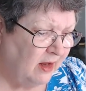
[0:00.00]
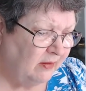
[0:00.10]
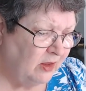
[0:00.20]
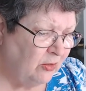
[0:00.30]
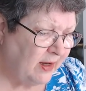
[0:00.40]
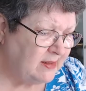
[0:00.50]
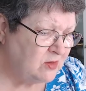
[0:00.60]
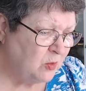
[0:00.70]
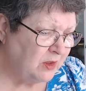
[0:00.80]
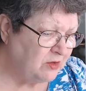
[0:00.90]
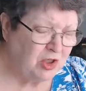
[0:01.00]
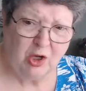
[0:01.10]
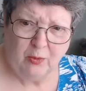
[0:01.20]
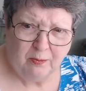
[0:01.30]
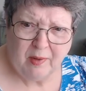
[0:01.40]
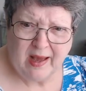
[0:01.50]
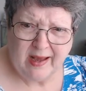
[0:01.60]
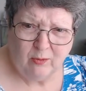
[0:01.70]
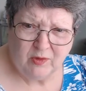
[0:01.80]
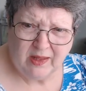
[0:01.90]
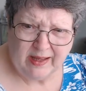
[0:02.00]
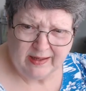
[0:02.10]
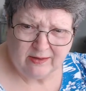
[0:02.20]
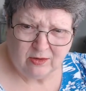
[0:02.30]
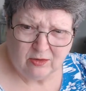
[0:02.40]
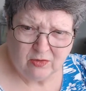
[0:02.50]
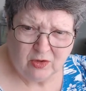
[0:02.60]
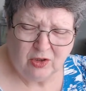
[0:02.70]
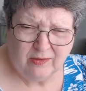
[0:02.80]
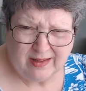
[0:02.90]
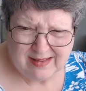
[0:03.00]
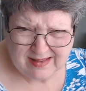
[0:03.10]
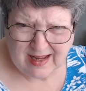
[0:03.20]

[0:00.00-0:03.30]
the granny square tote bag with handles you know that's